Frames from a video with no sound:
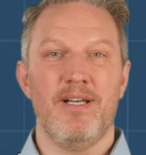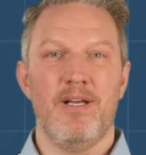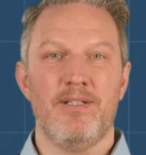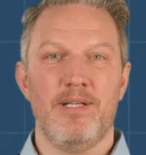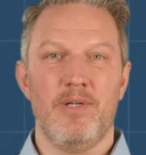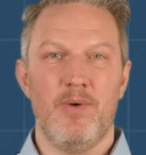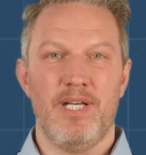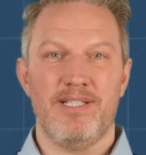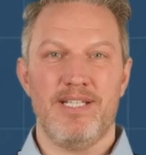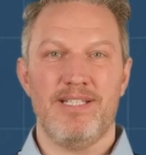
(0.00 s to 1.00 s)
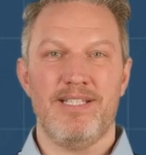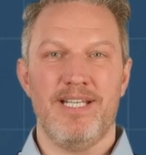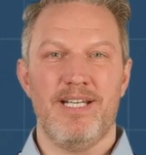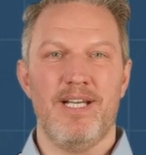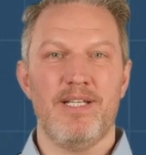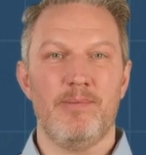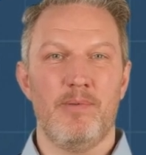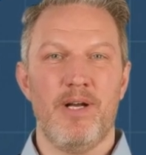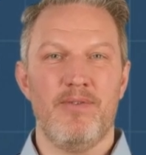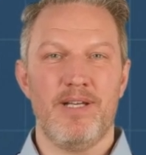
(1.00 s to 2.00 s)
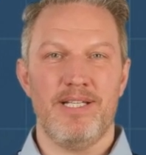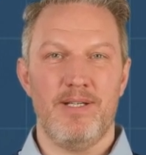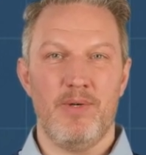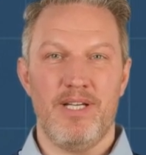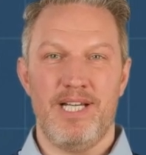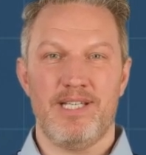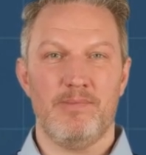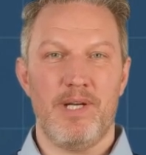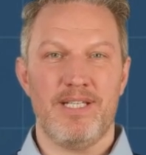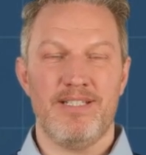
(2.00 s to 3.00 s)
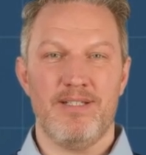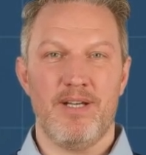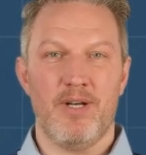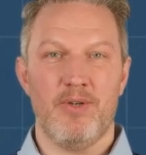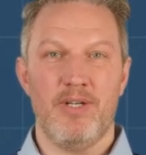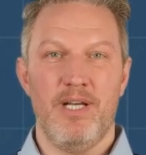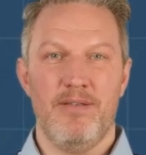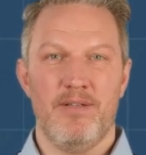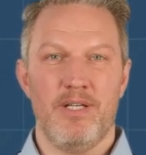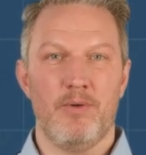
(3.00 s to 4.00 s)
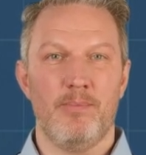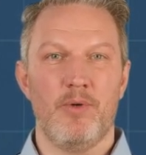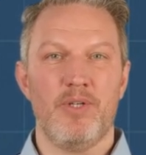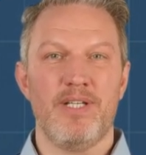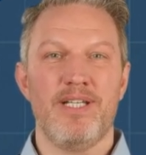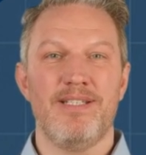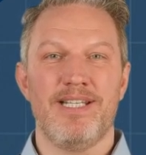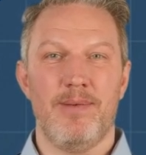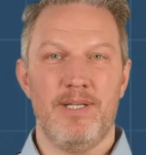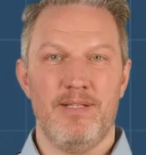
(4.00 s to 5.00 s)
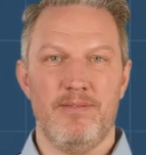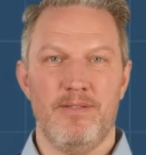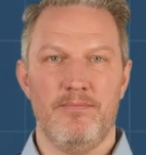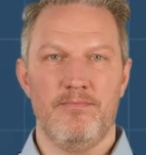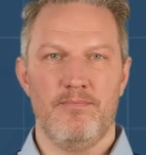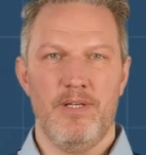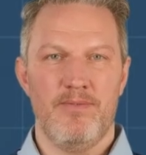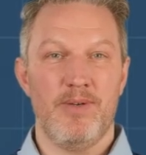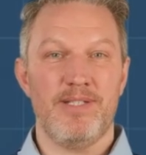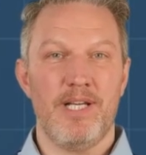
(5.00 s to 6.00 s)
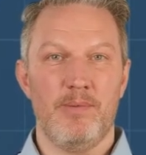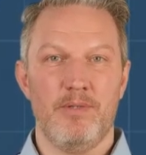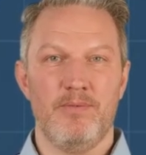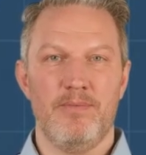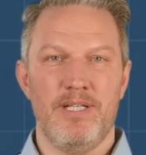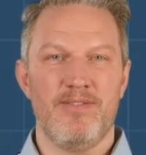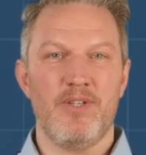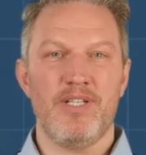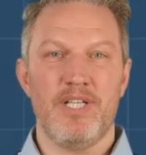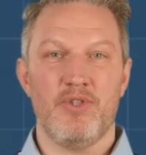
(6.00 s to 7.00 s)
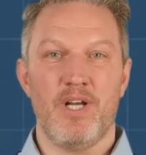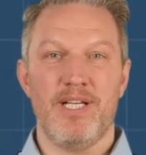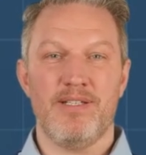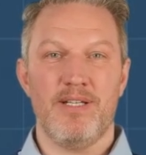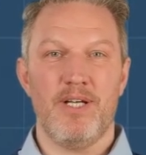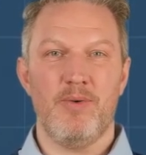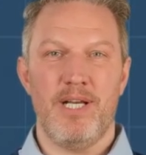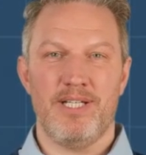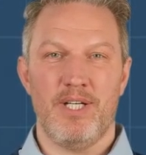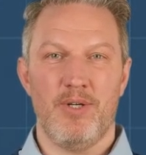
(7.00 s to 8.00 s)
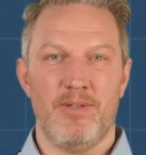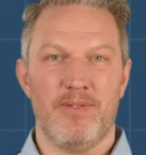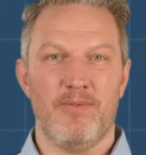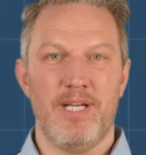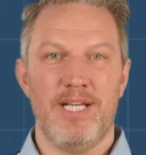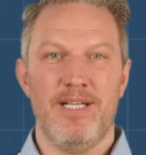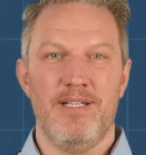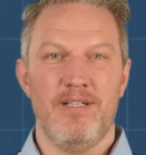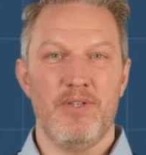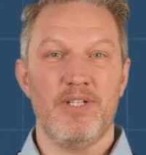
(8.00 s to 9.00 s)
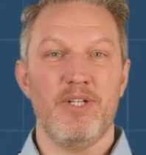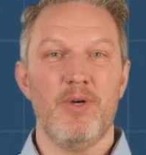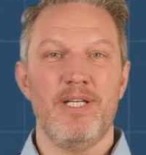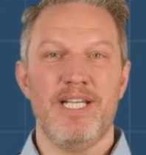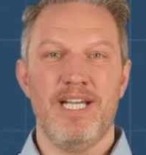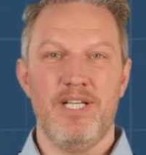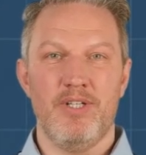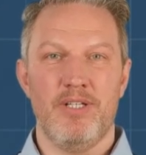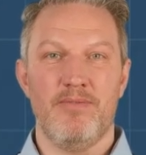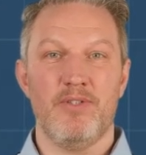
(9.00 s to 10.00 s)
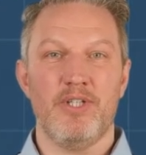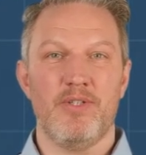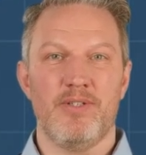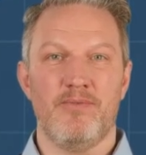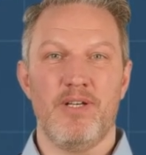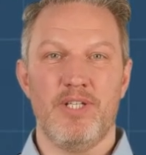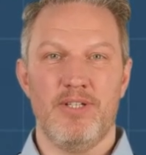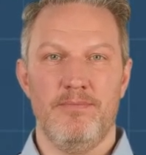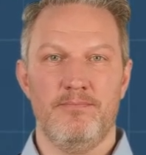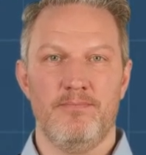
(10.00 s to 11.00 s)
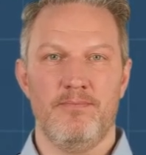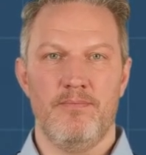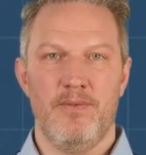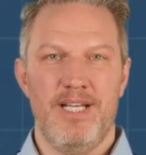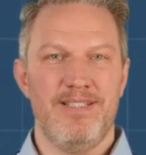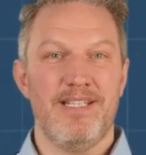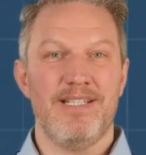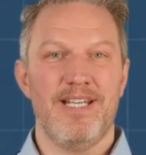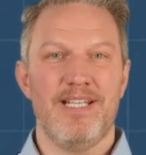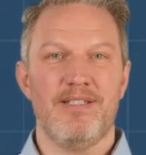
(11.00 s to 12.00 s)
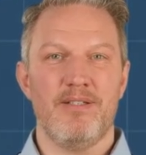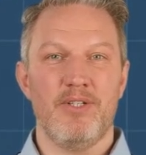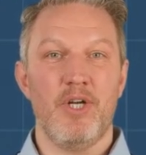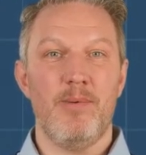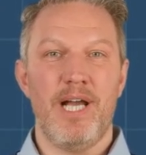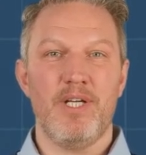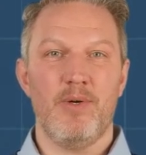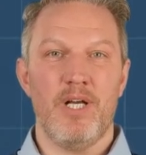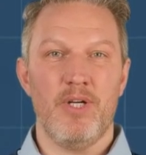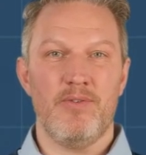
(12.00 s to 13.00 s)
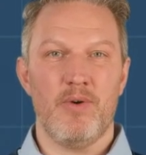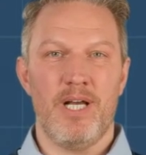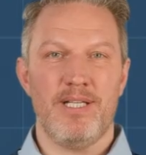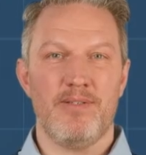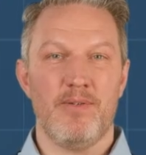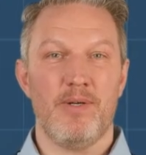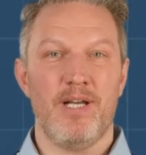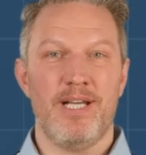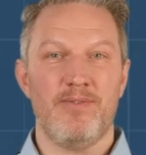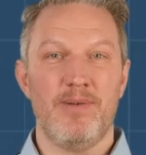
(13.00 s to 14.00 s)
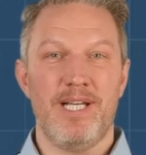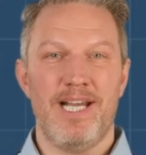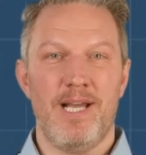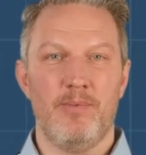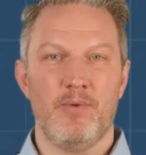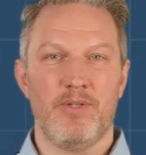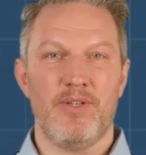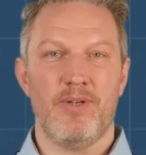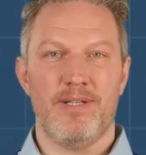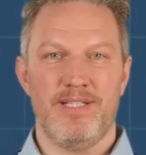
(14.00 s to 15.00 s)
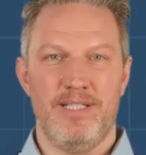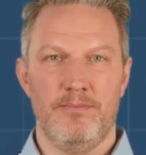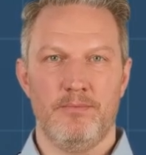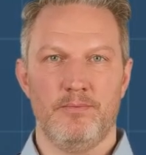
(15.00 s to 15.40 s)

RWYCC aligns perfectly with the expected code for the reported contaminant. For example, if you see dry snow and a code of 3, there is no indication of reduced friction. In this case, no manual override is required from the airport authority.